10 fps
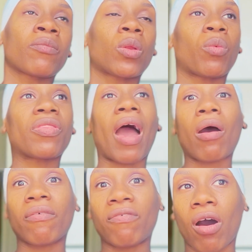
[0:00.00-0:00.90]

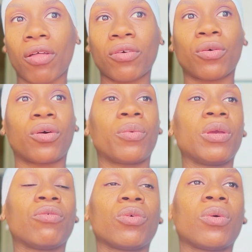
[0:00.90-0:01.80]
without a father, or we
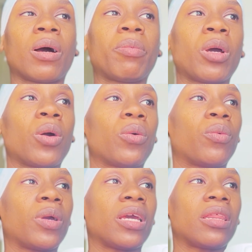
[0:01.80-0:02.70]
grew up
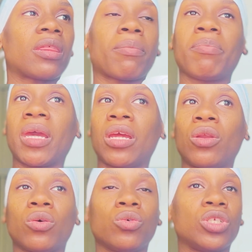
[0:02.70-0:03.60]
with
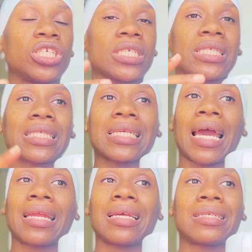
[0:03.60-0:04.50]
men who just
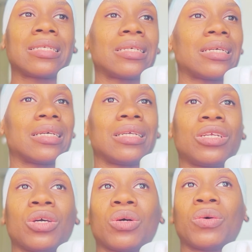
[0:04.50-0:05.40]
decided
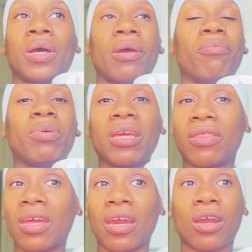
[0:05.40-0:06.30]
to, be
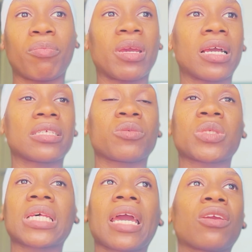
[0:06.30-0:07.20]
there because it
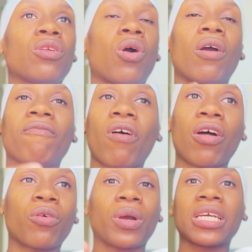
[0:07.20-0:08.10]
was like, her
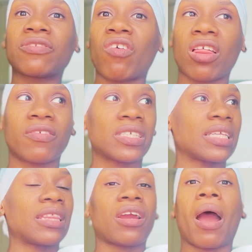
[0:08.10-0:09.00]
father or his father
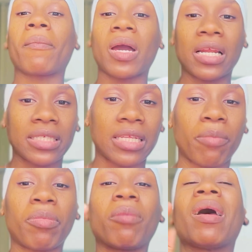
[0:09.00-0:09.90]
isn't there. I'm going to
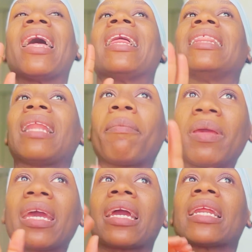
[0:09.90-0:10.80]
step up. Let
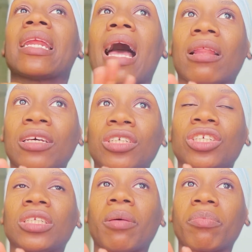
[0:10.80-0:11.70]
me acknowledge
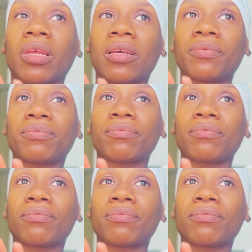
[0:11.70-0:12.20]
something.